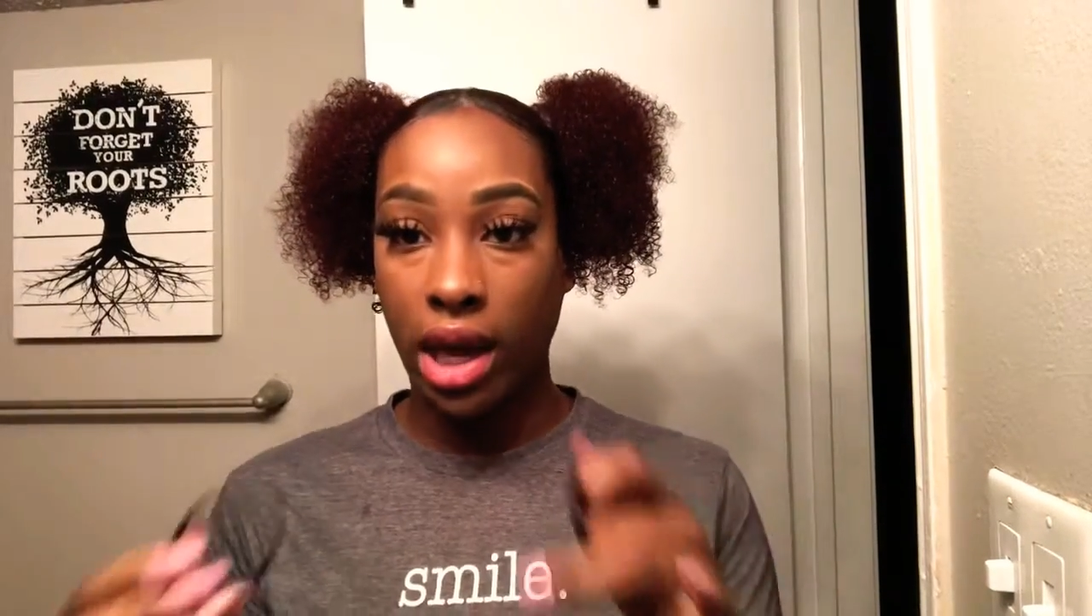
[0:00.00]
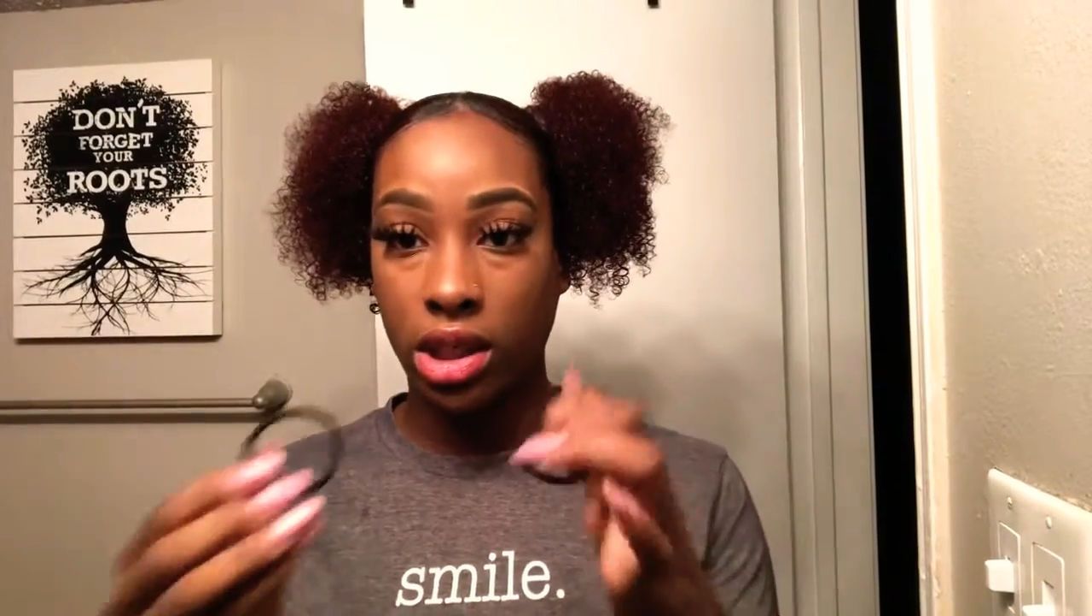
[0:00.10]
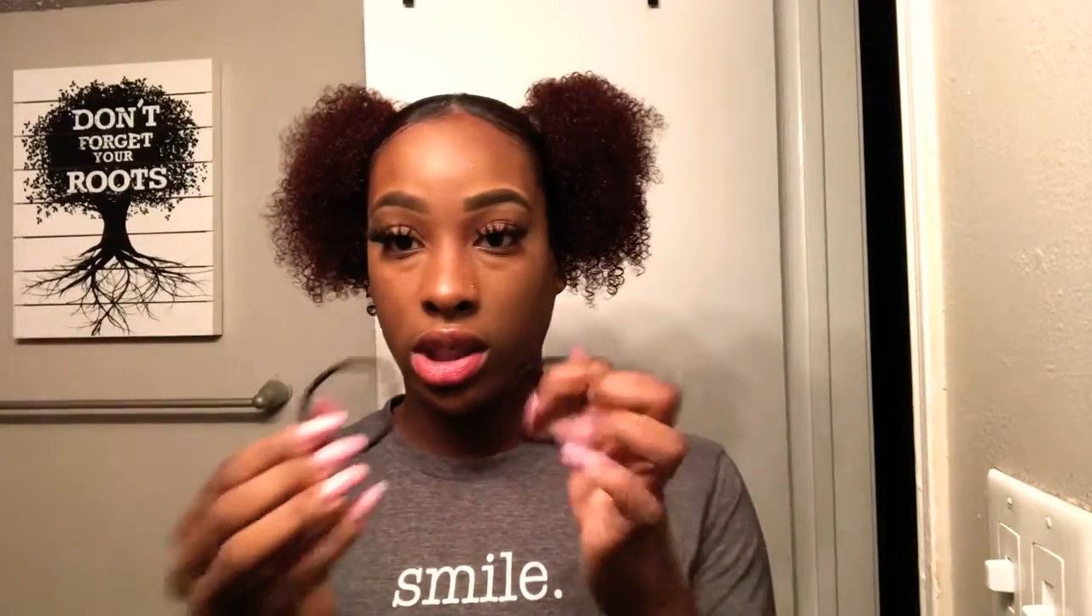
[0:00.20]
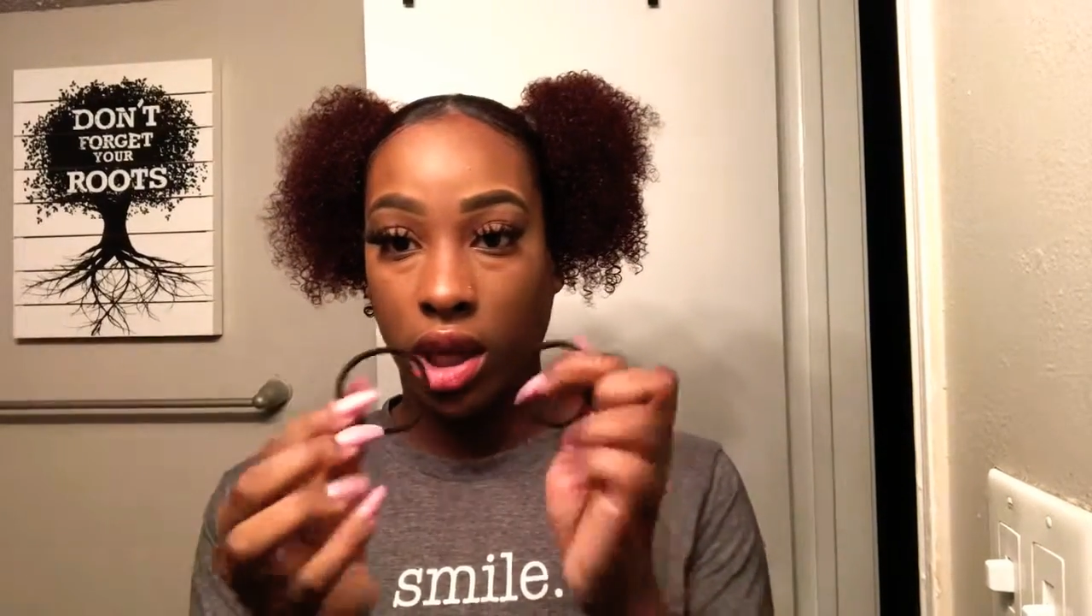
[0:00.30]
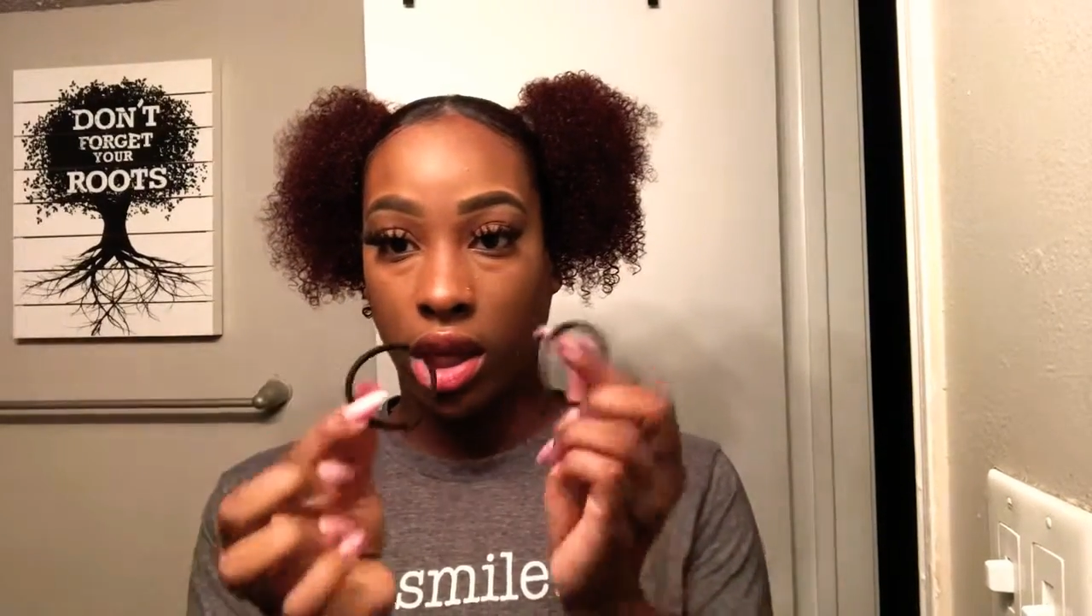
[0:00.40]
I
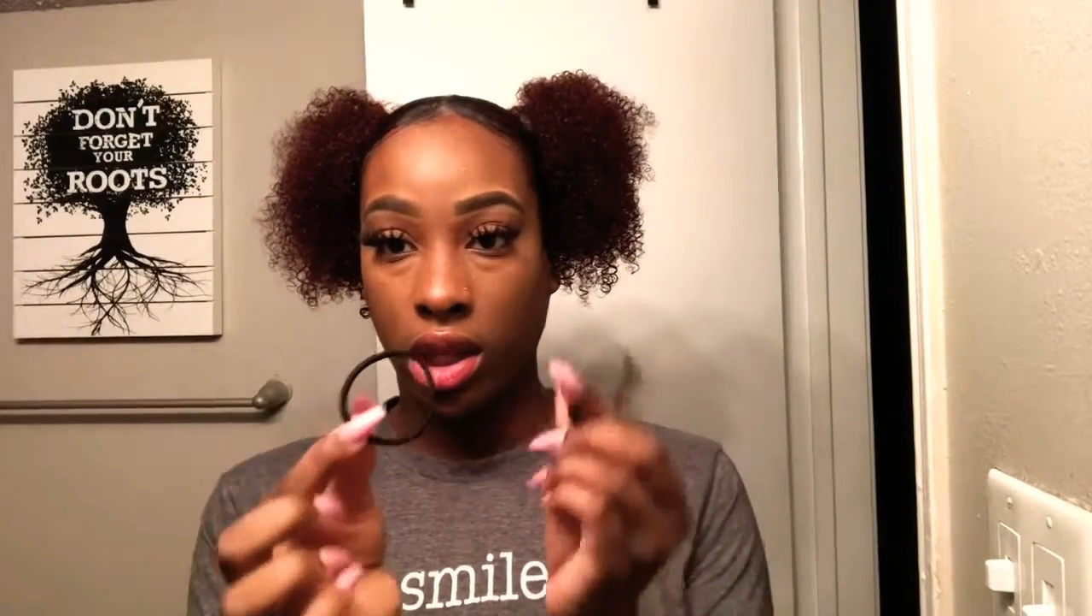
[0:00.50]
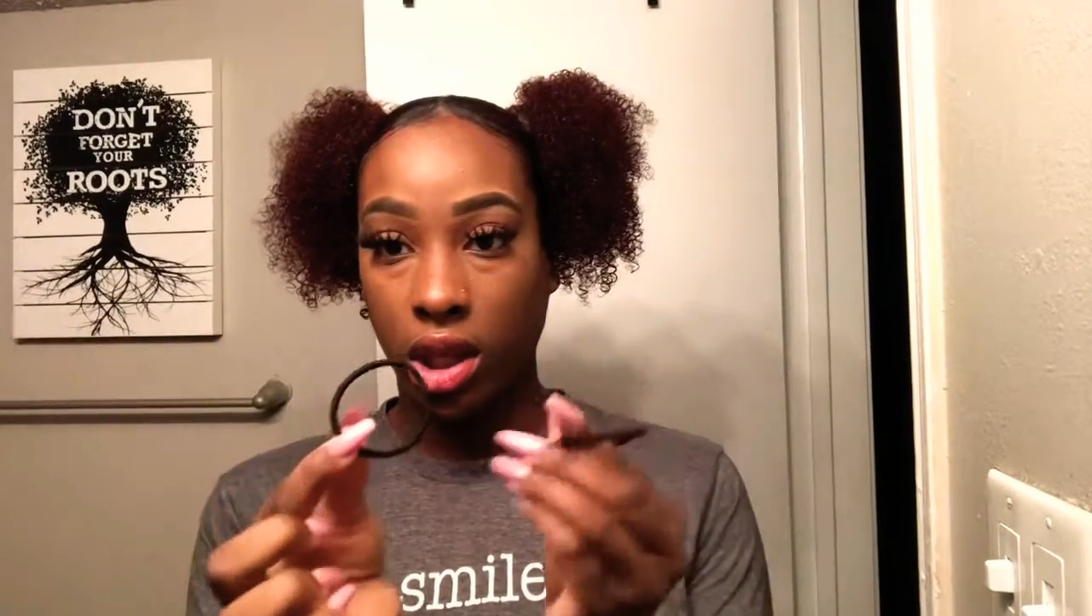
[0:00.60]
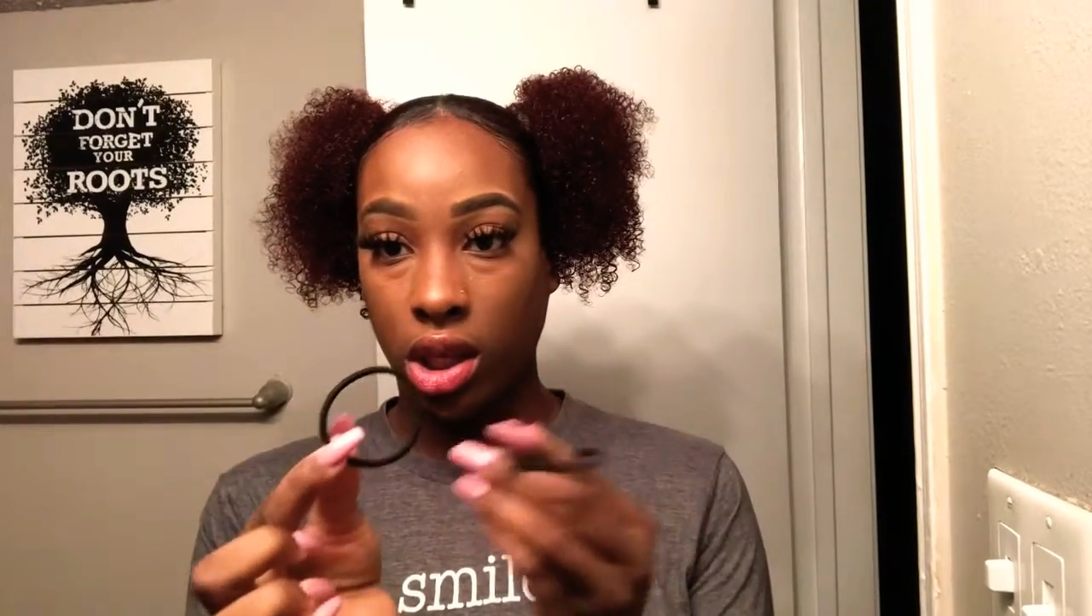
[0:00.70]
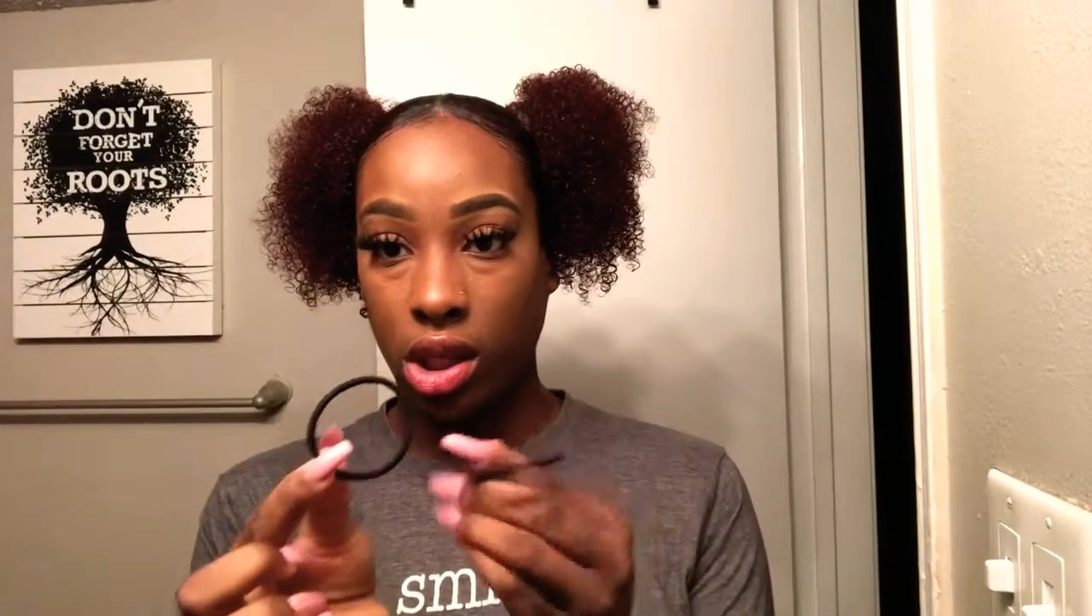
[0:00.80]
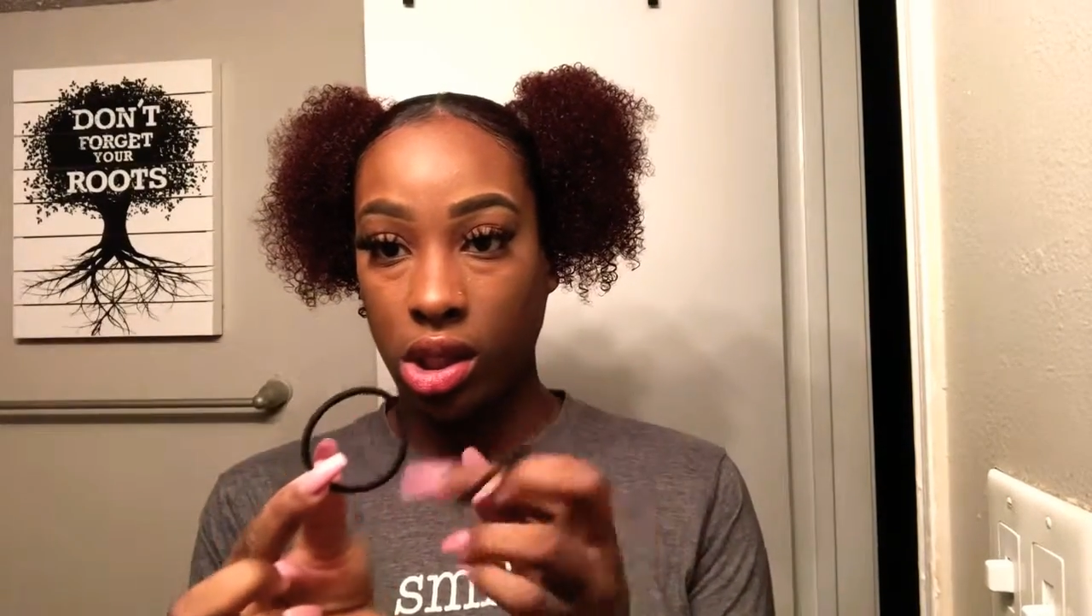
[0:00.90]
just take
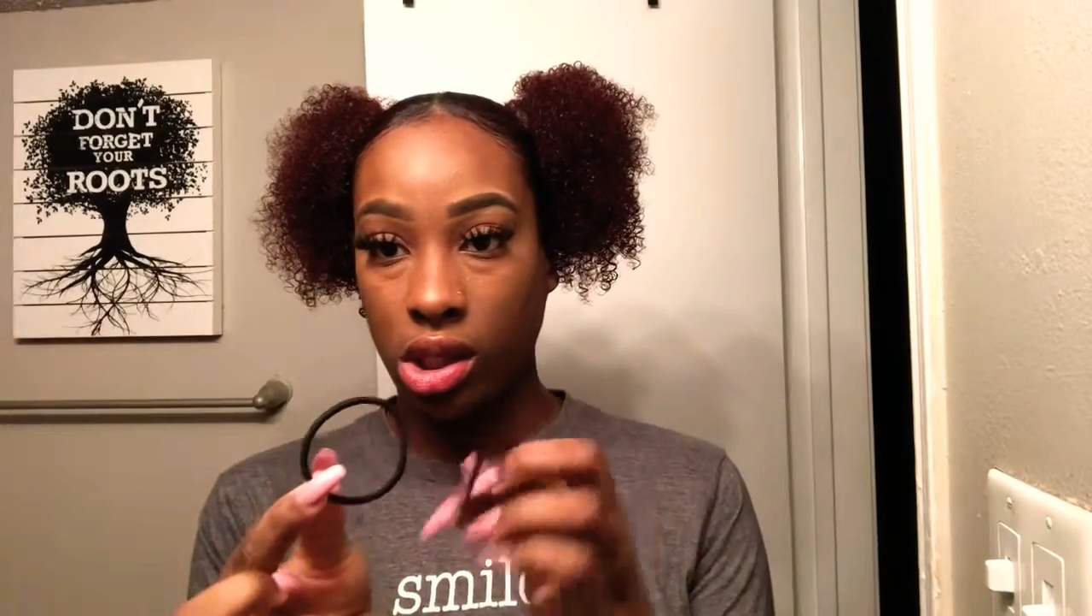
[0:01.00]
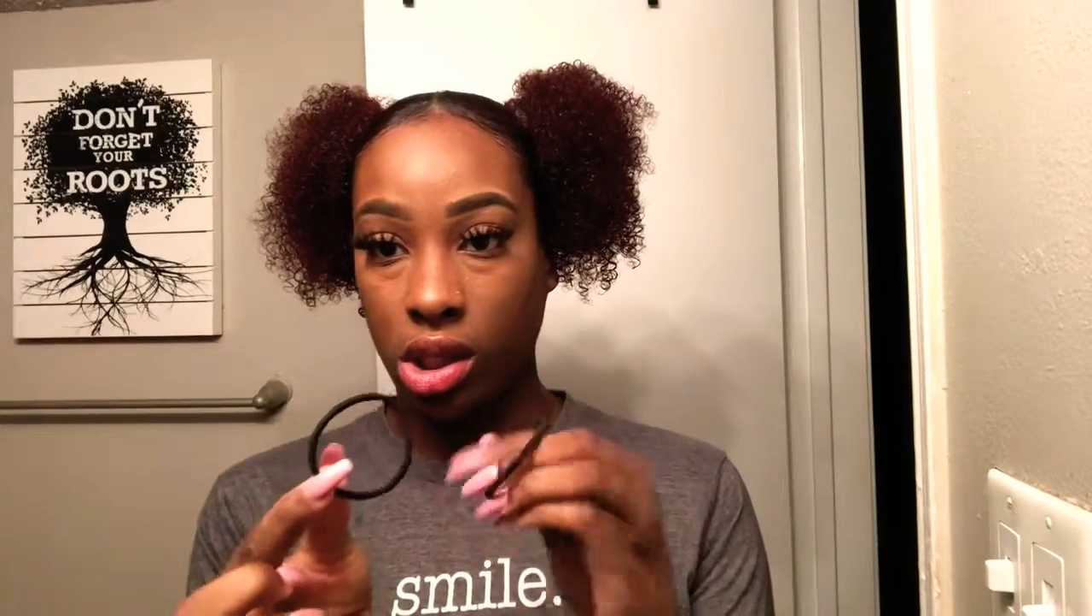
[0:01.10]
these